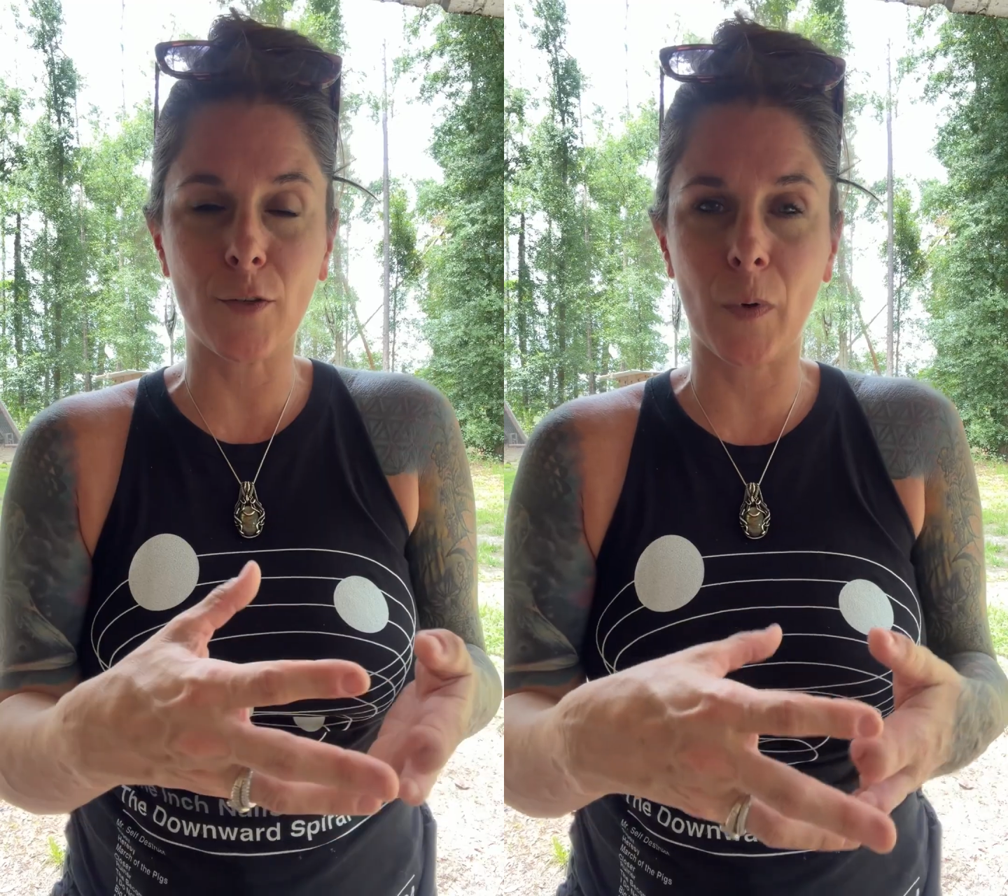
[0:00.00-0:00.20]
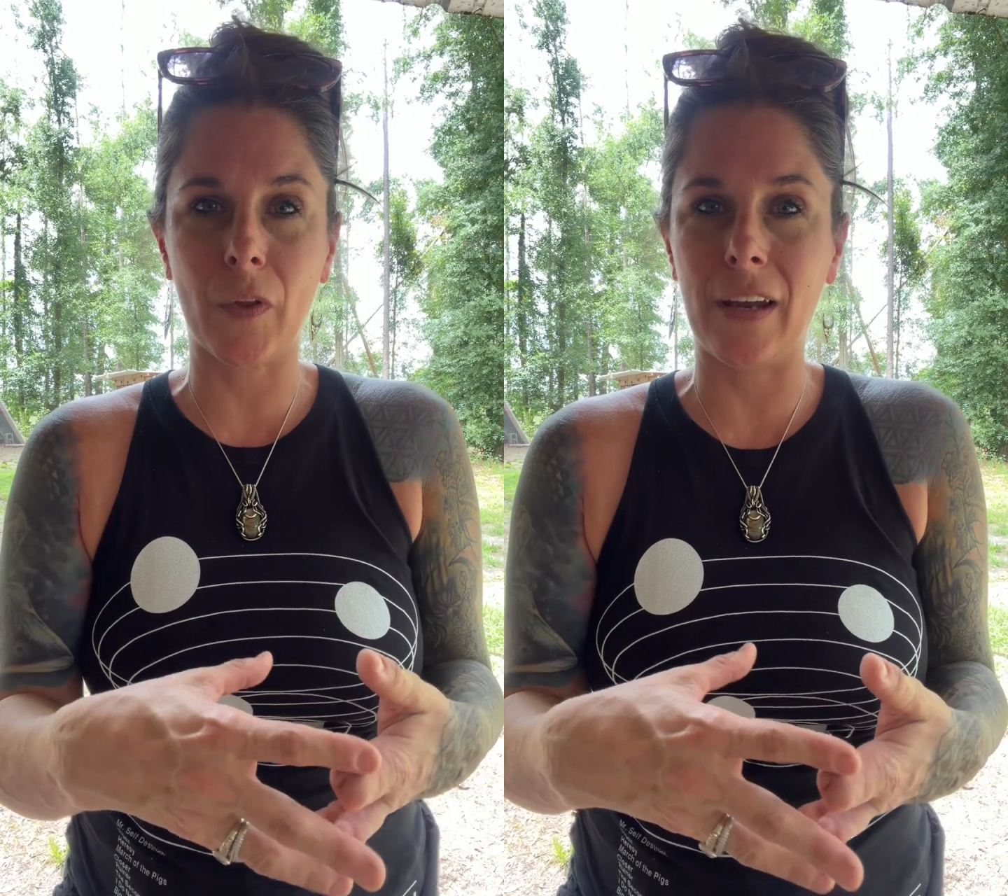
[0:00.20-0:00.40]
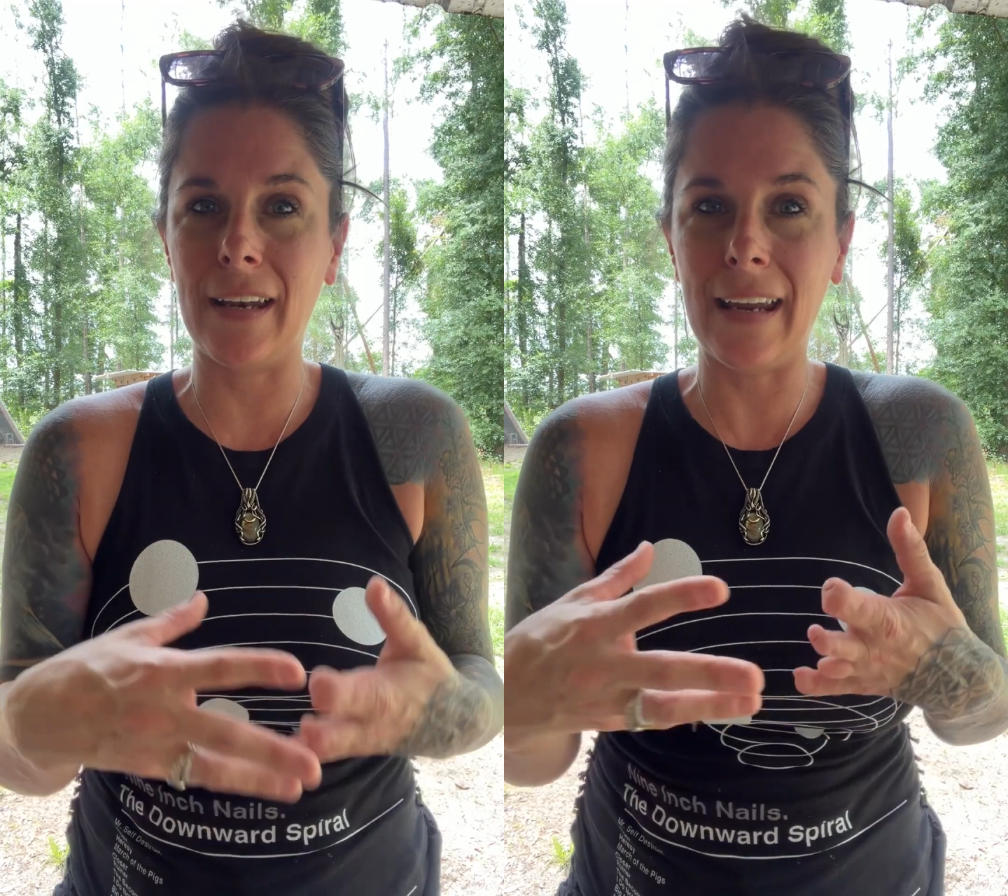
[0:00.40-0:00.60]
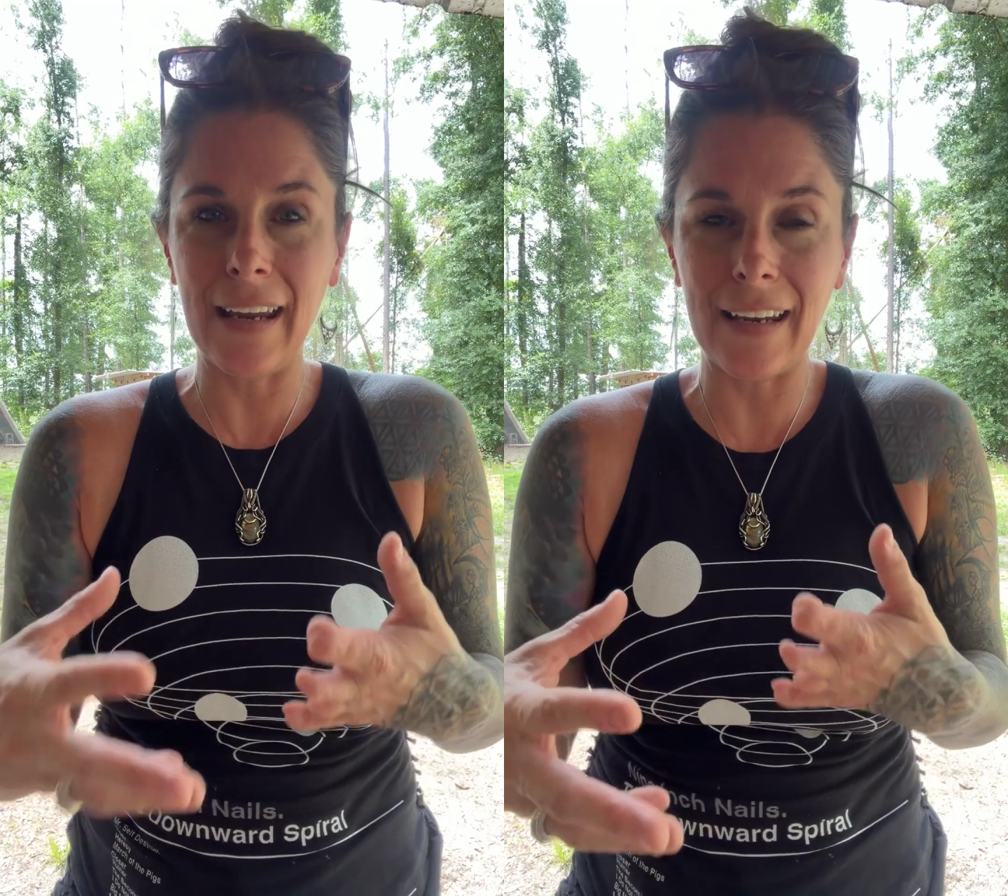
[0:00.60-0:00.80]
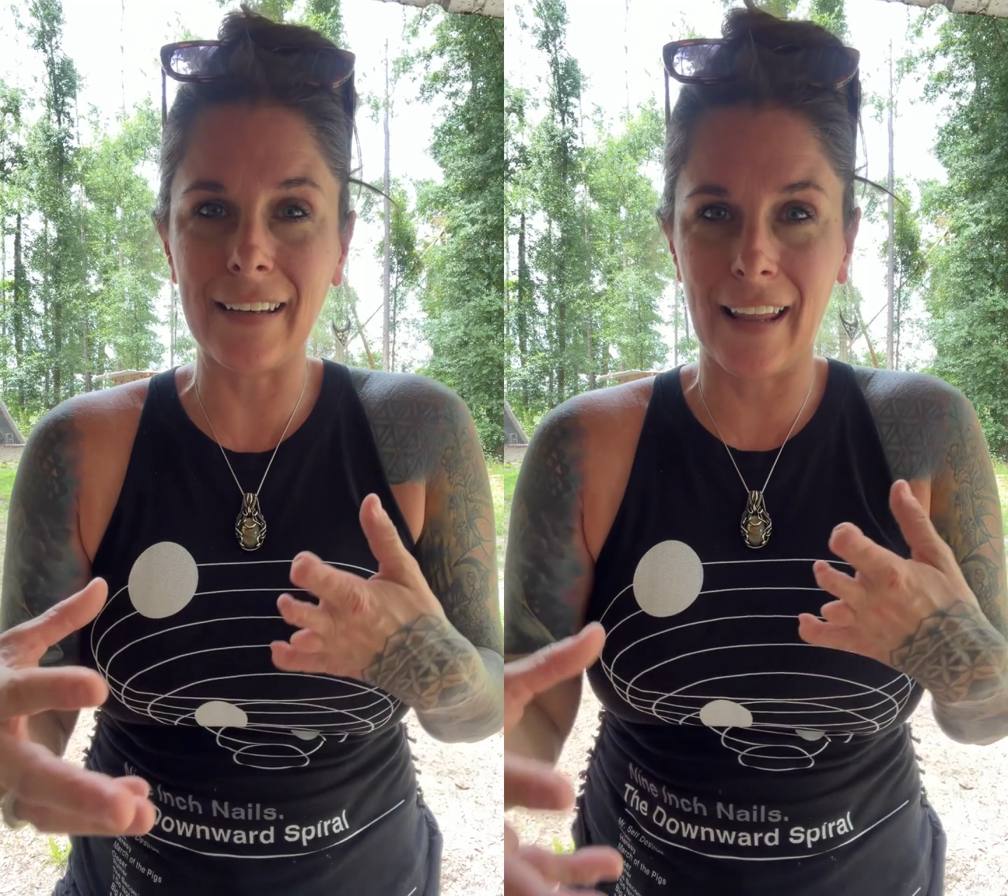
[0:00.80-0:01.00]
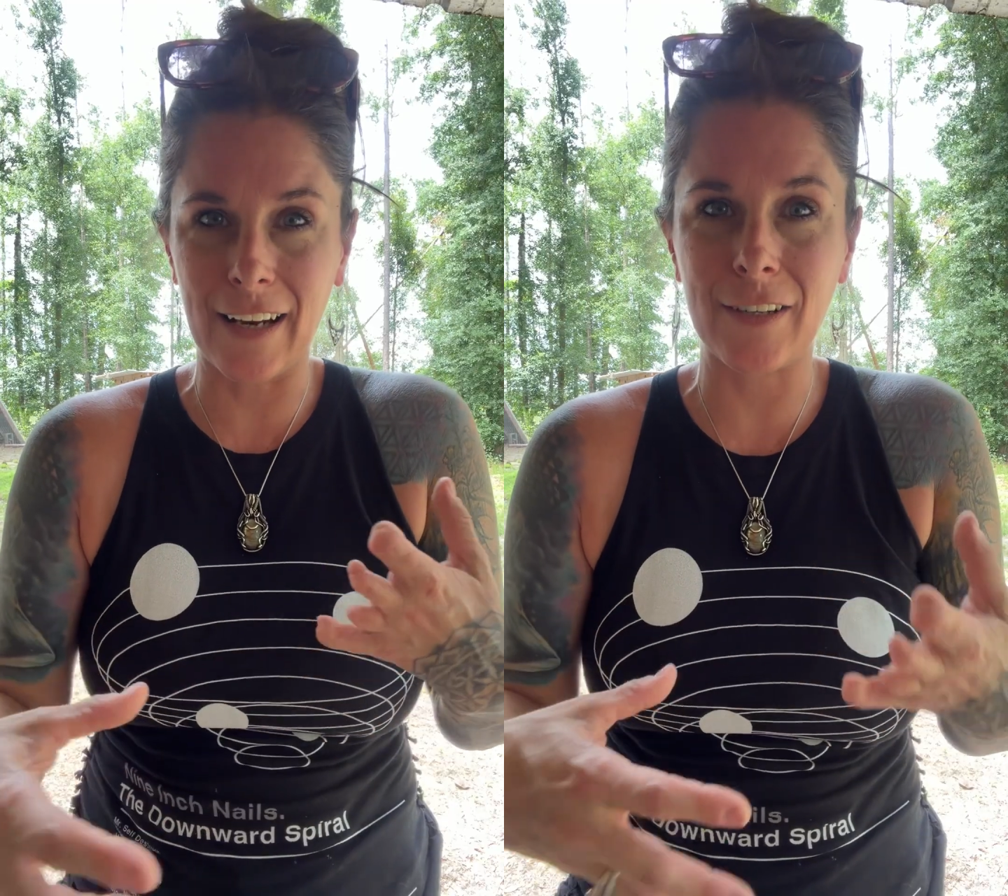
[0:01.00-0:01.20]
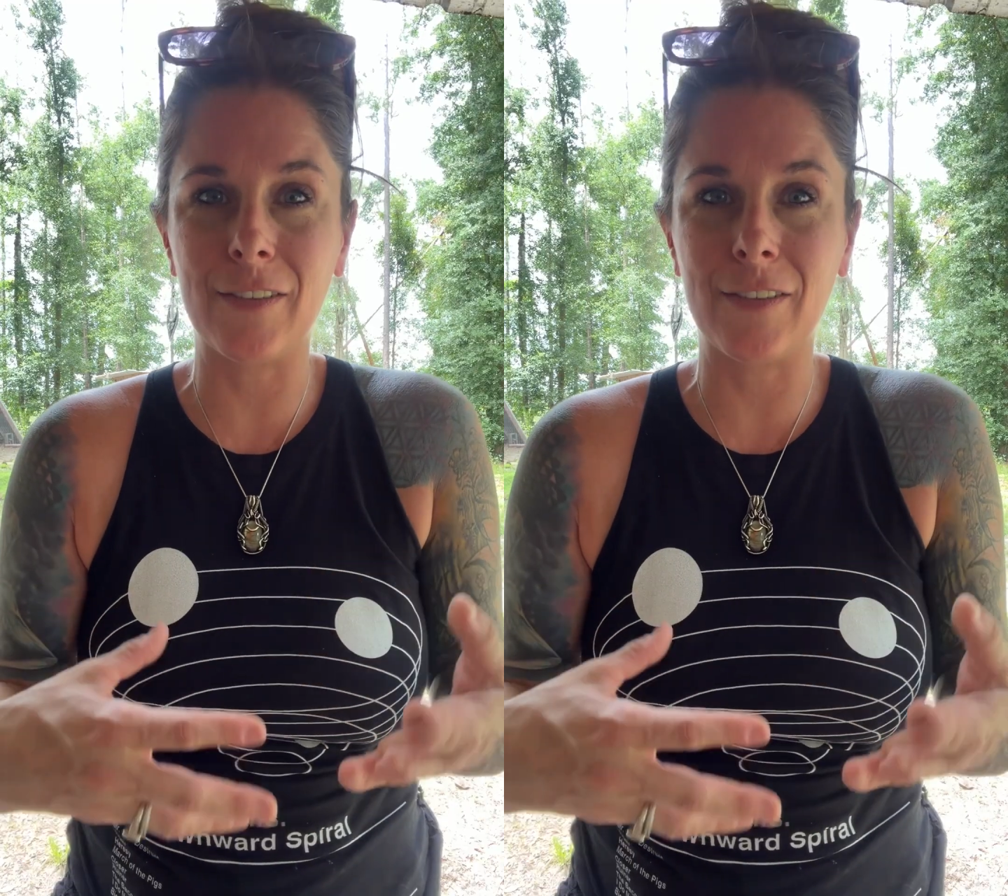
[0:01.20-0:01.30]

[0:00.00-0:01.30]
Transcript: where they need like